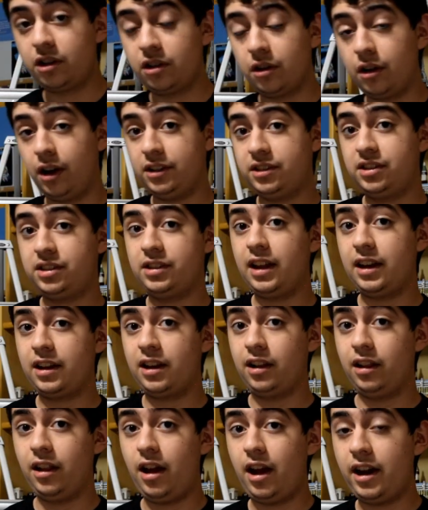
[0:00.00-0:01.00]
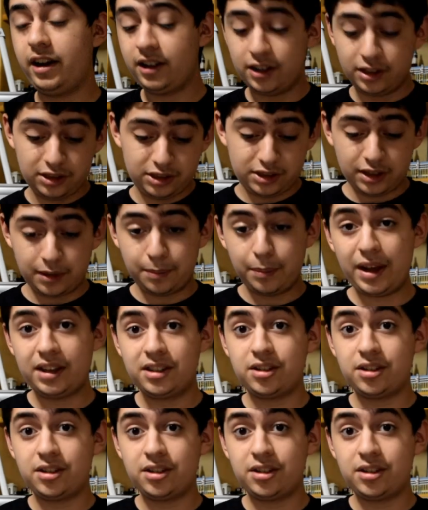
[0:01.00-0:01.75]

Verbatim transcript: crusts that collide can make